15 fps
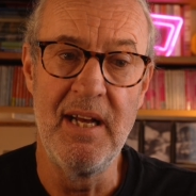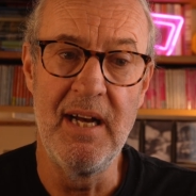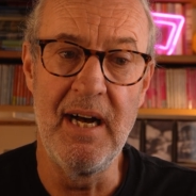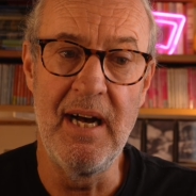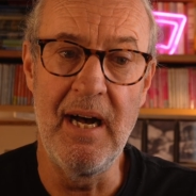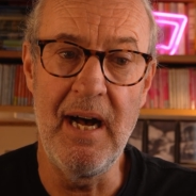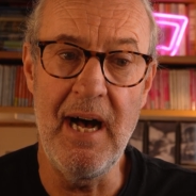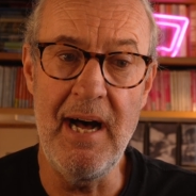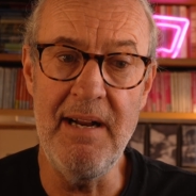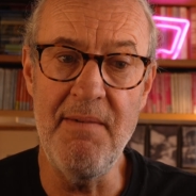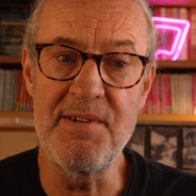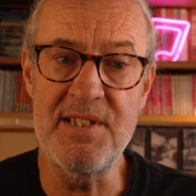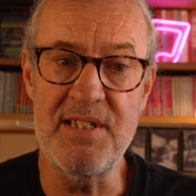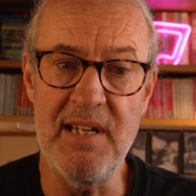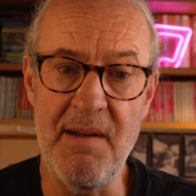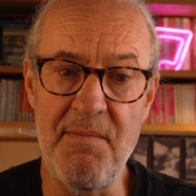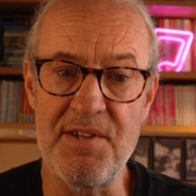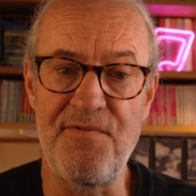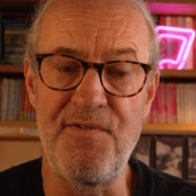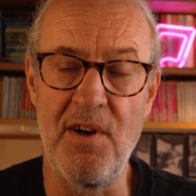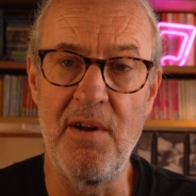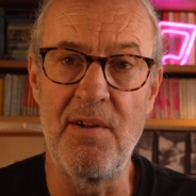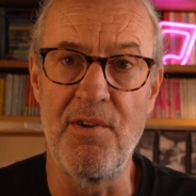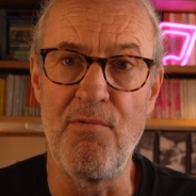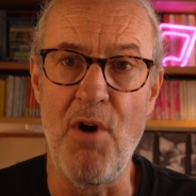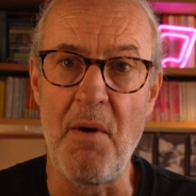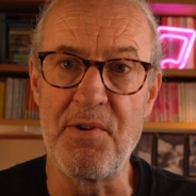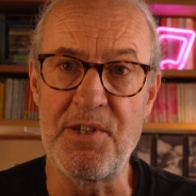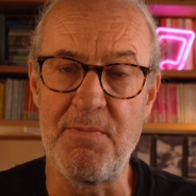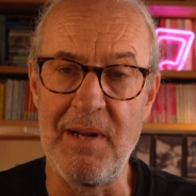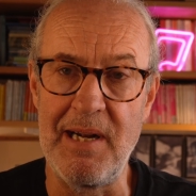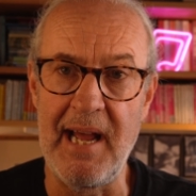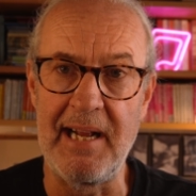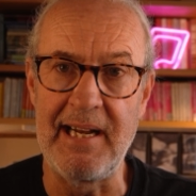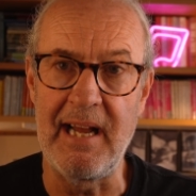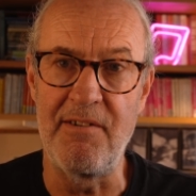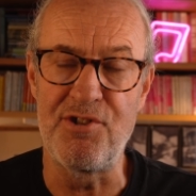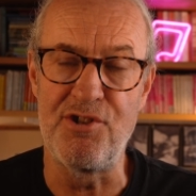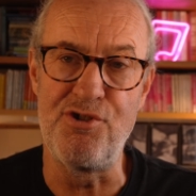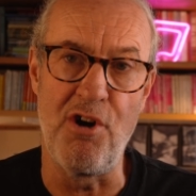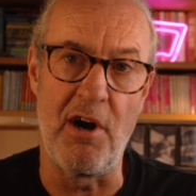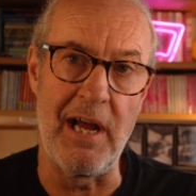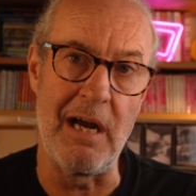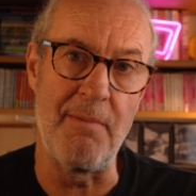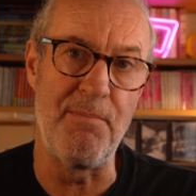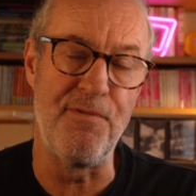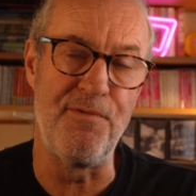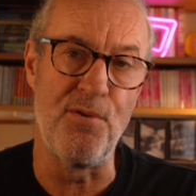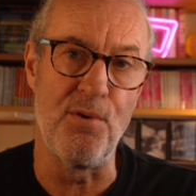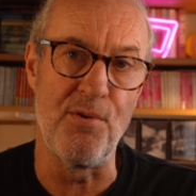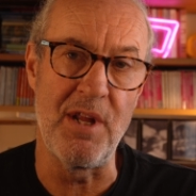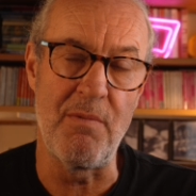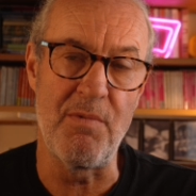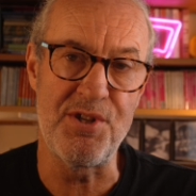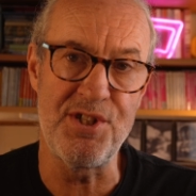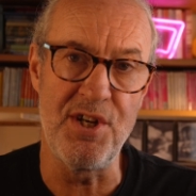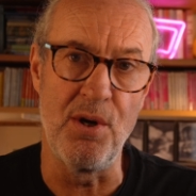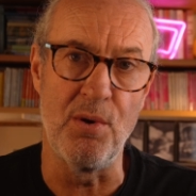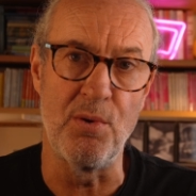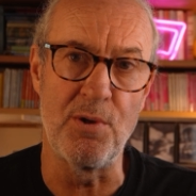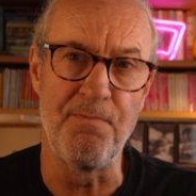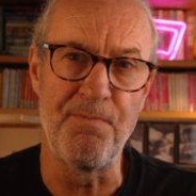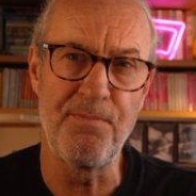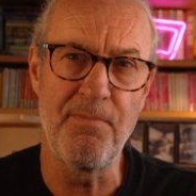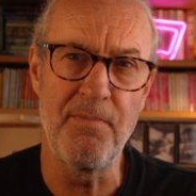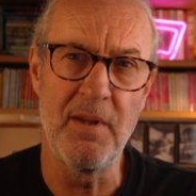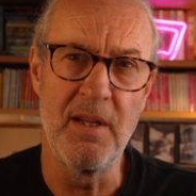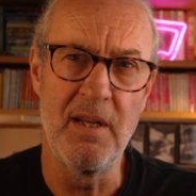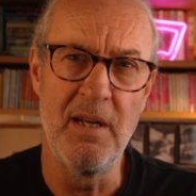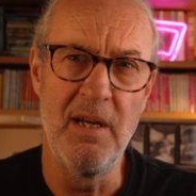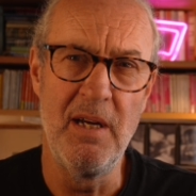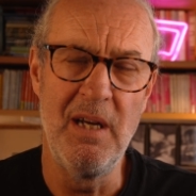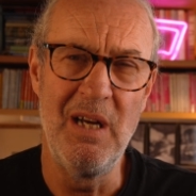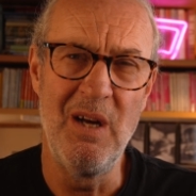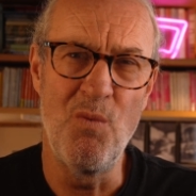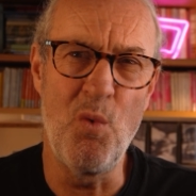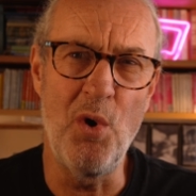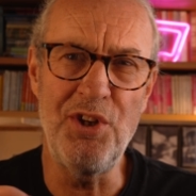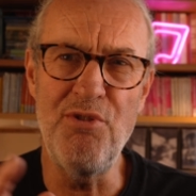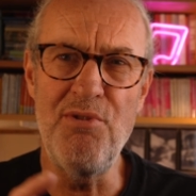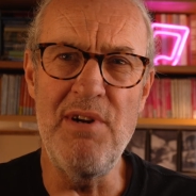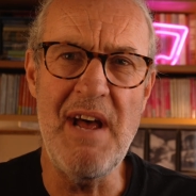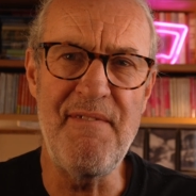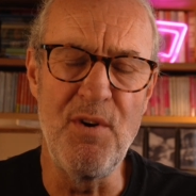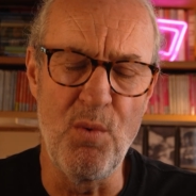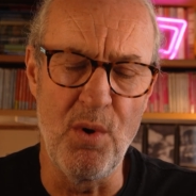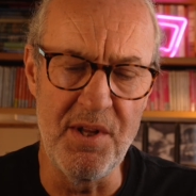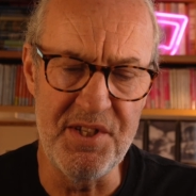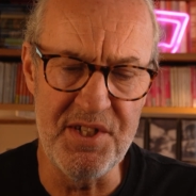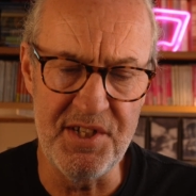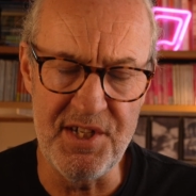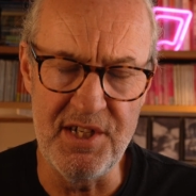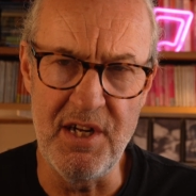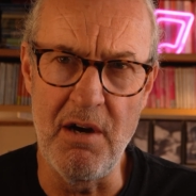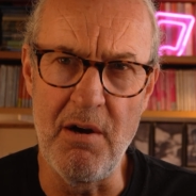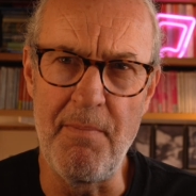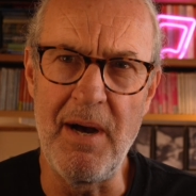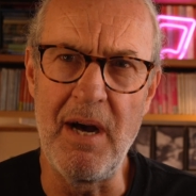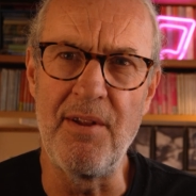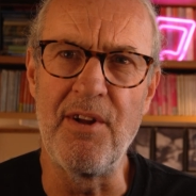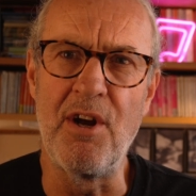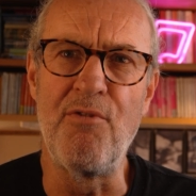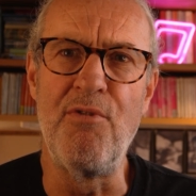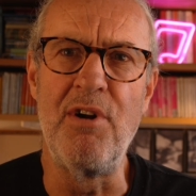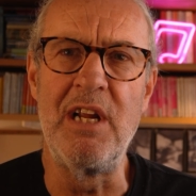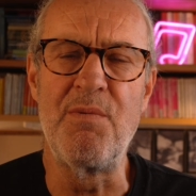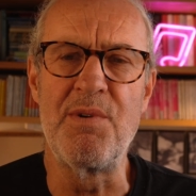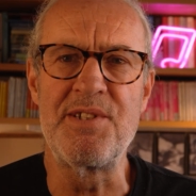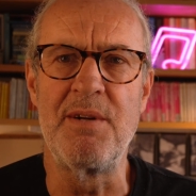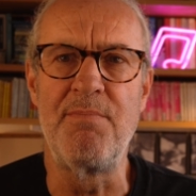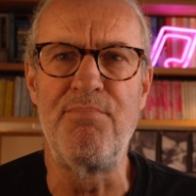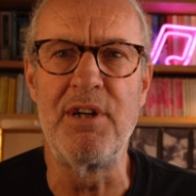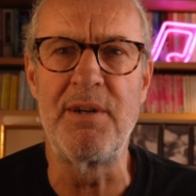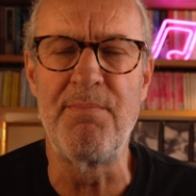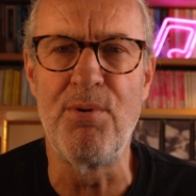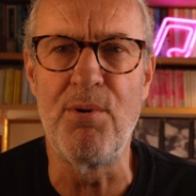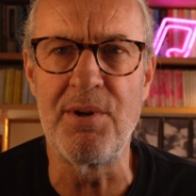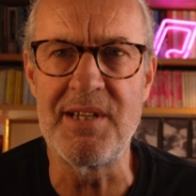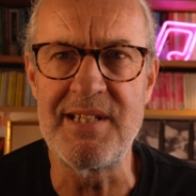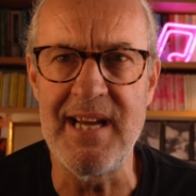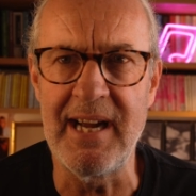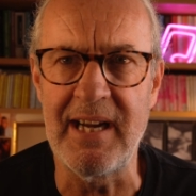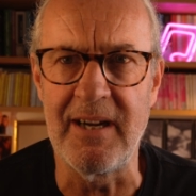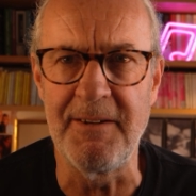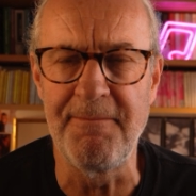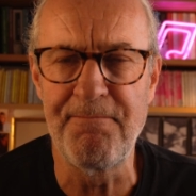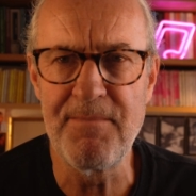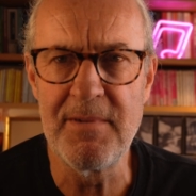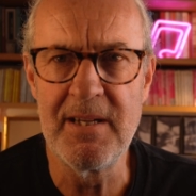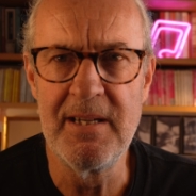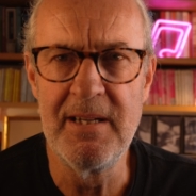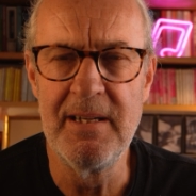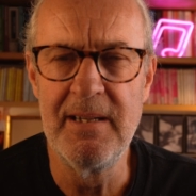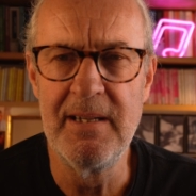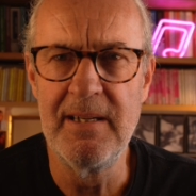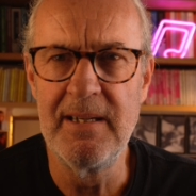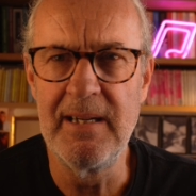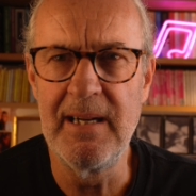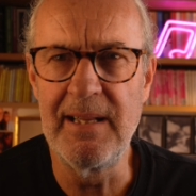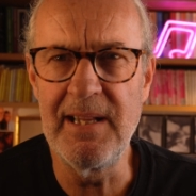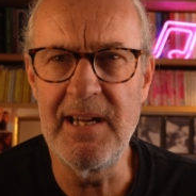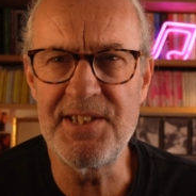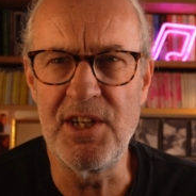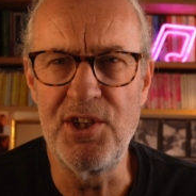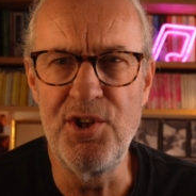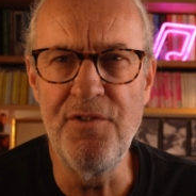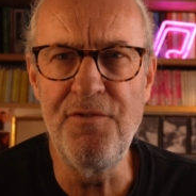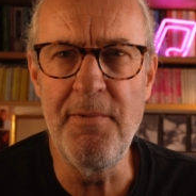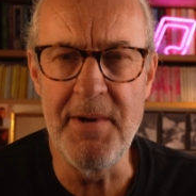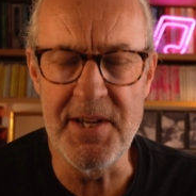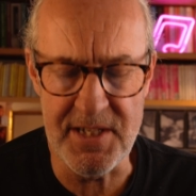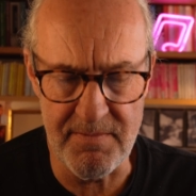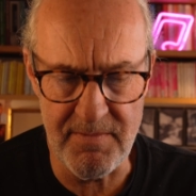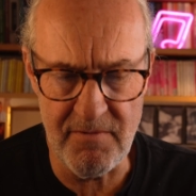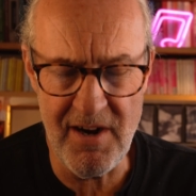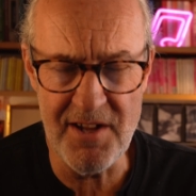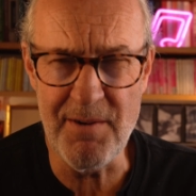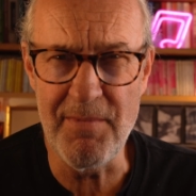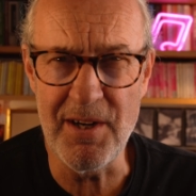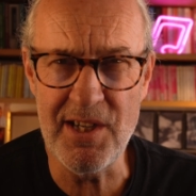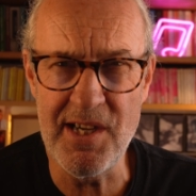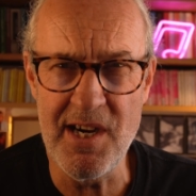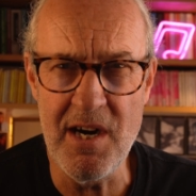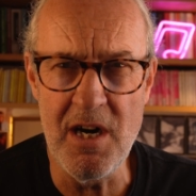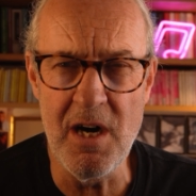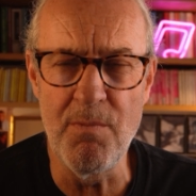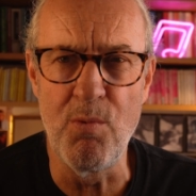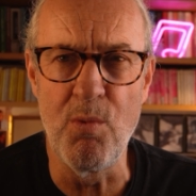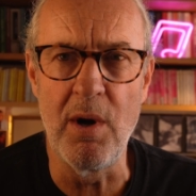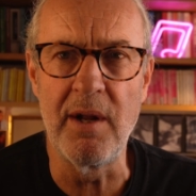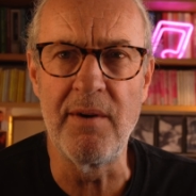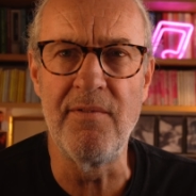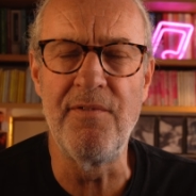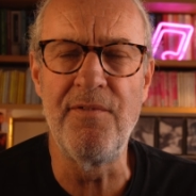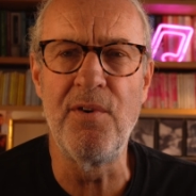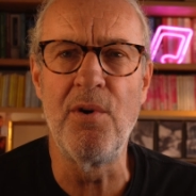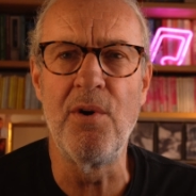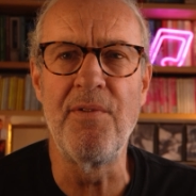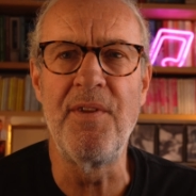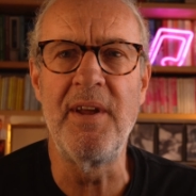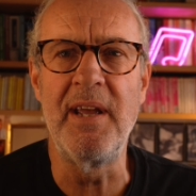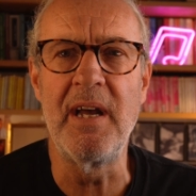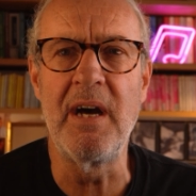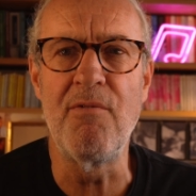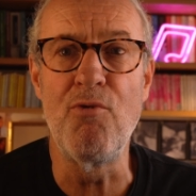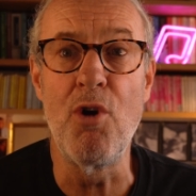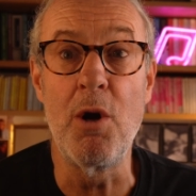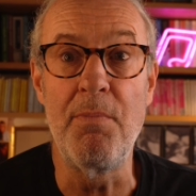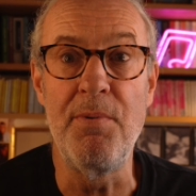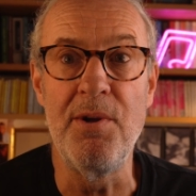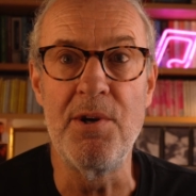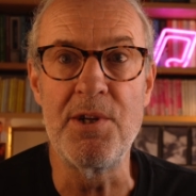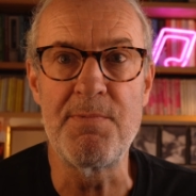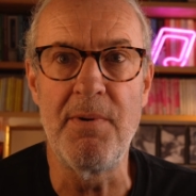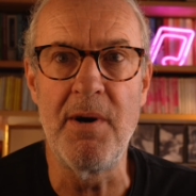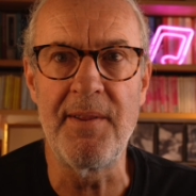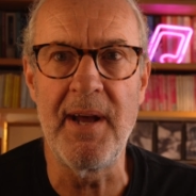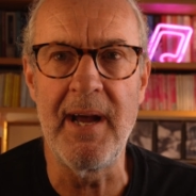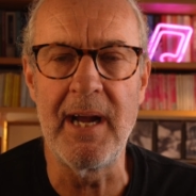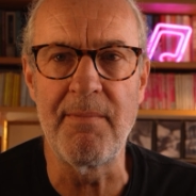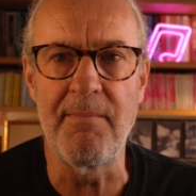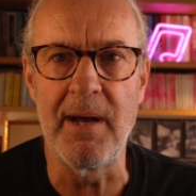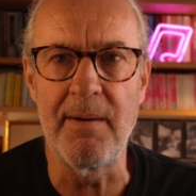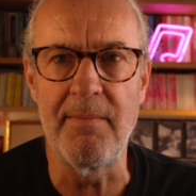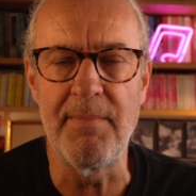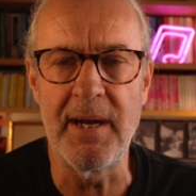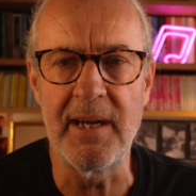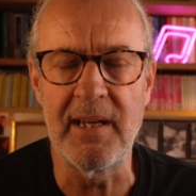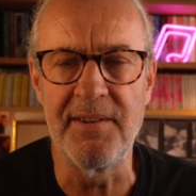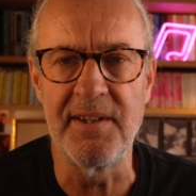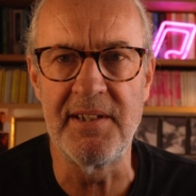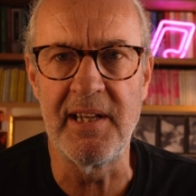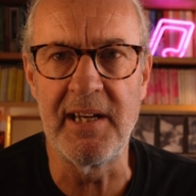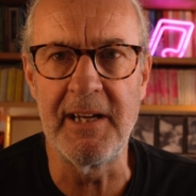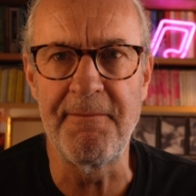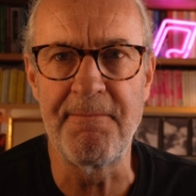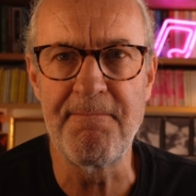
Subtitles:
And it was for the ropes to be laid out to dry out before they were sold. What you never wanted to know about though really was the Bridport dagger. And that's a euphemism, a rather macabre one, for the rope used by the hangmen back in the day.